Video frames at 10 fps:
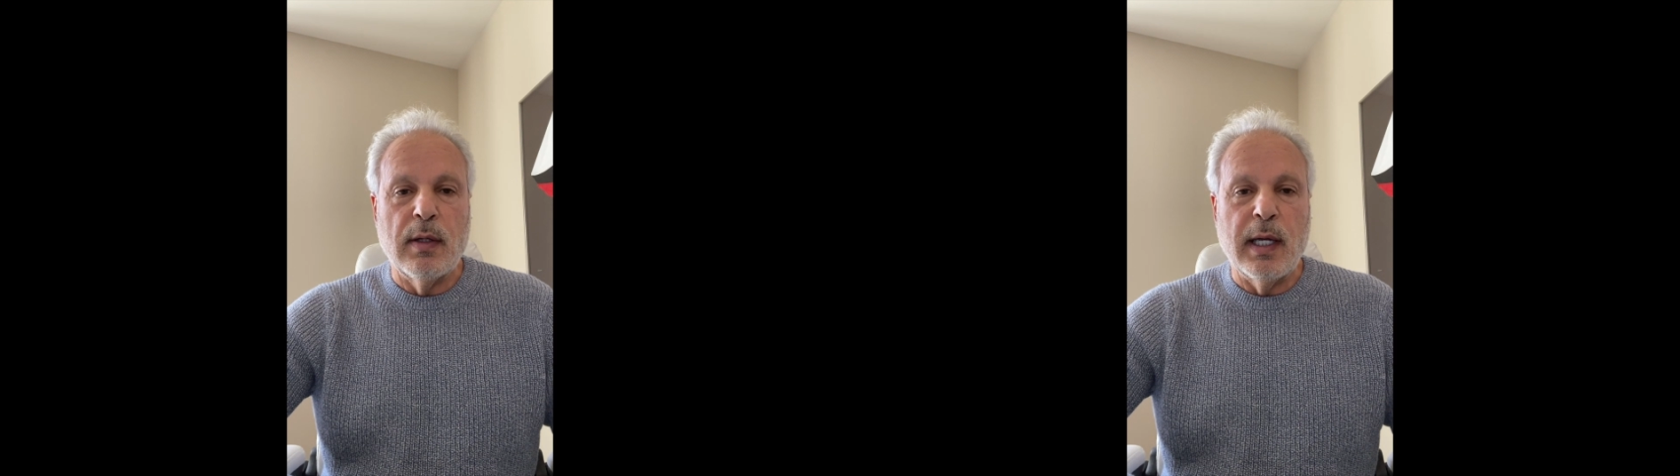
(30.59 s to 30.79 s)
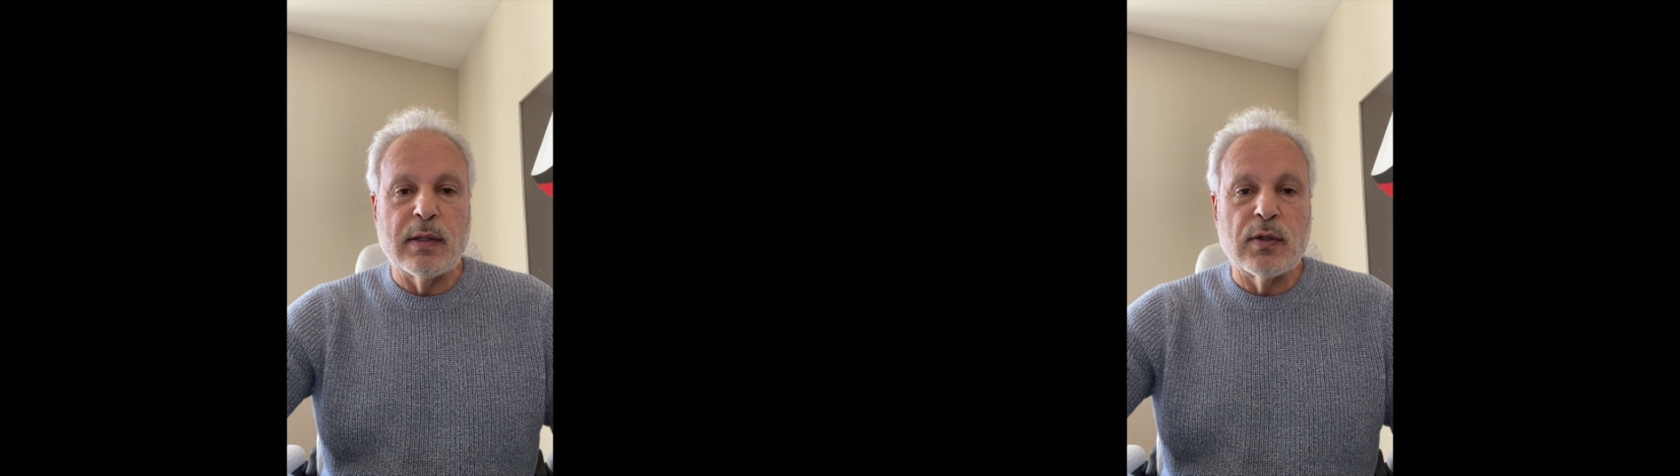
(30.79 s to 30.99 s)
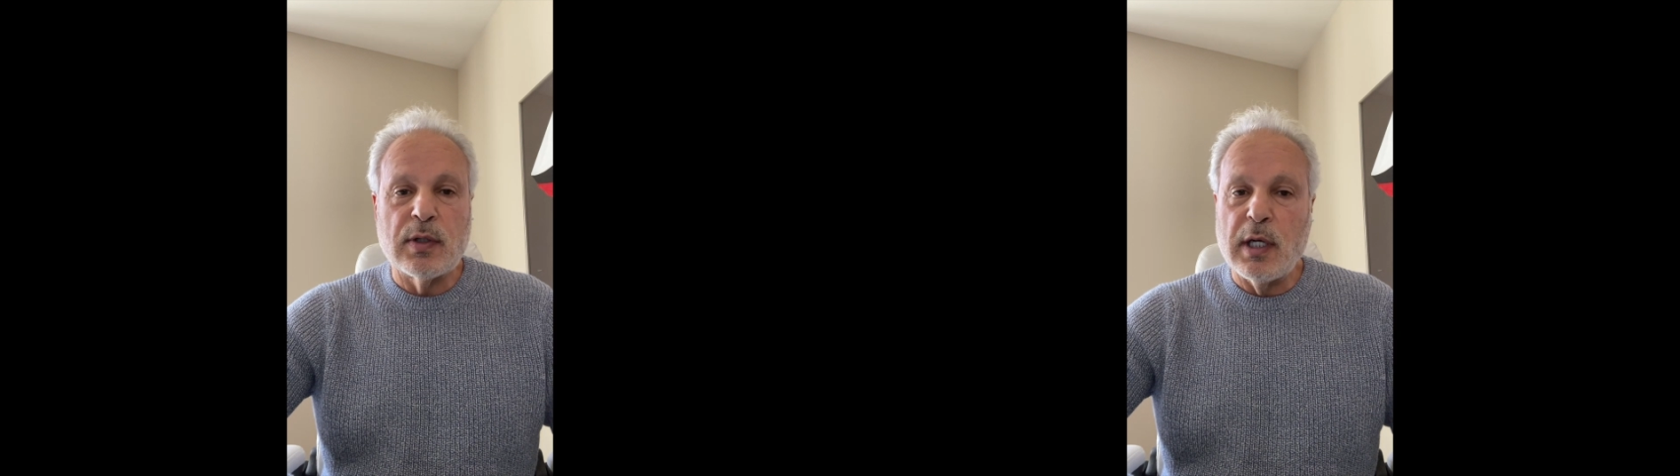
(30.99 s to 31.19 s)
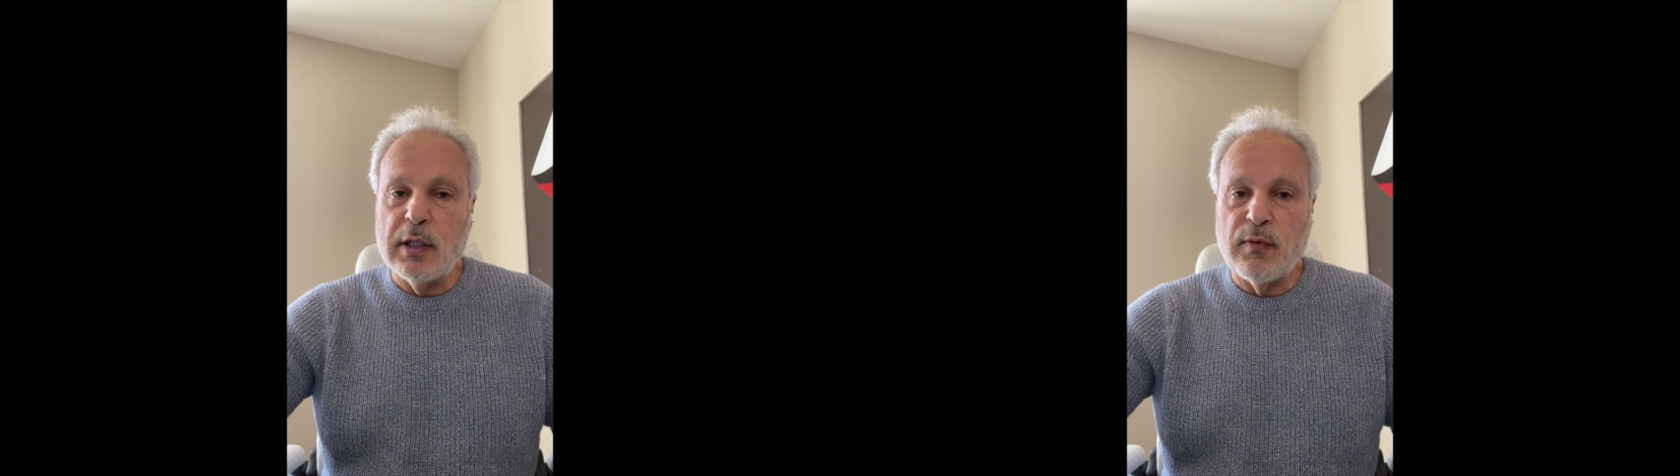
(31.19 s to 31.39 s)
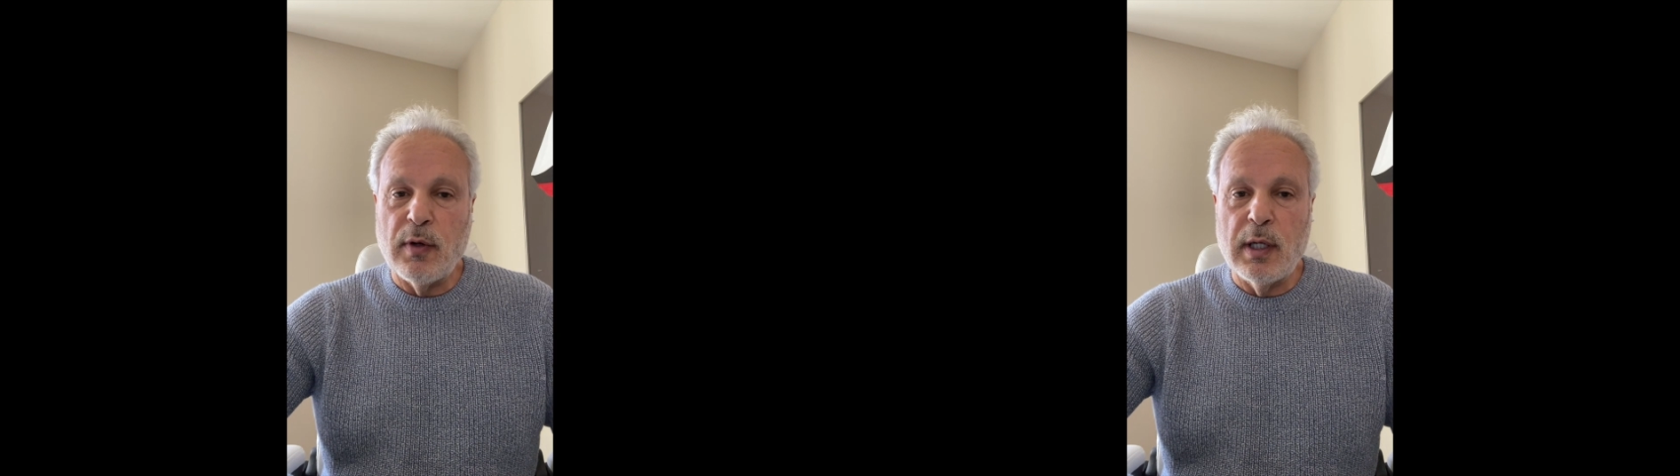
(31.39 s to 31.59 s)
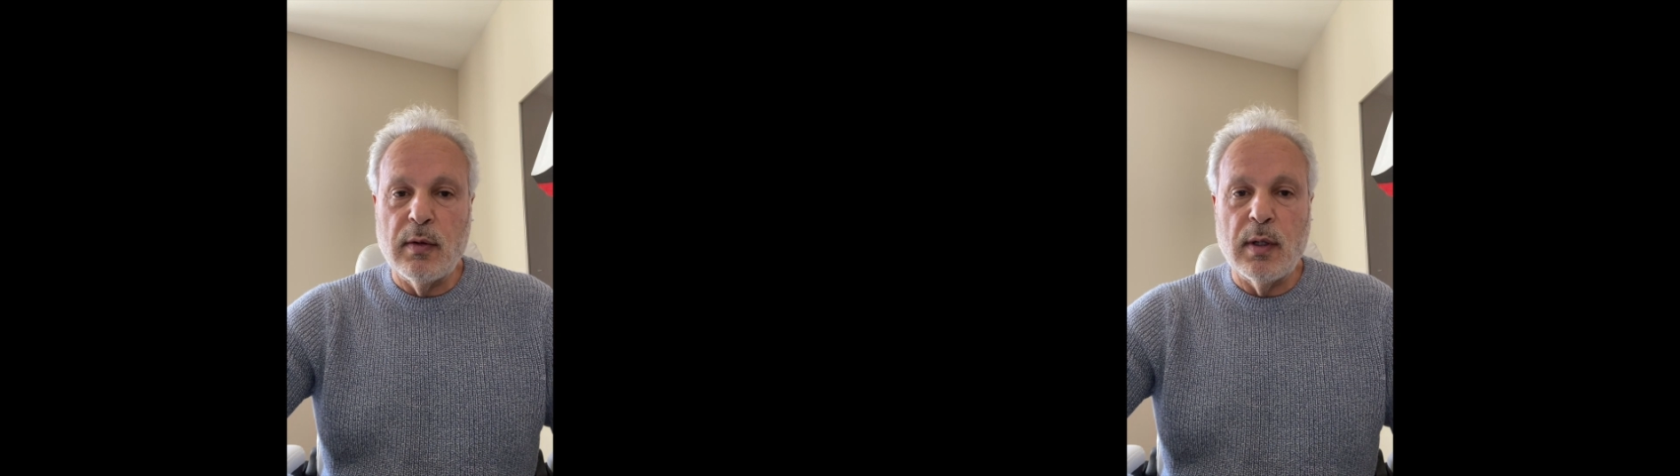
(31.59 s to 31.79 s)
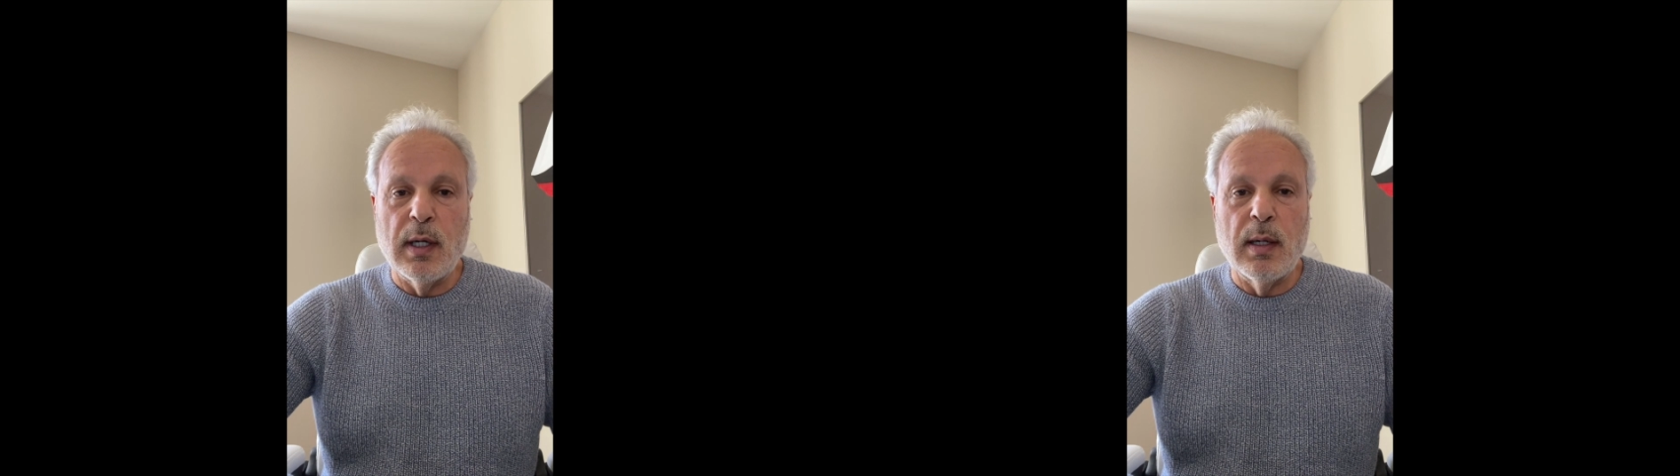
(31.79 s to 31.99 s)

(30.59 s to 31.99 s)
the exercise front,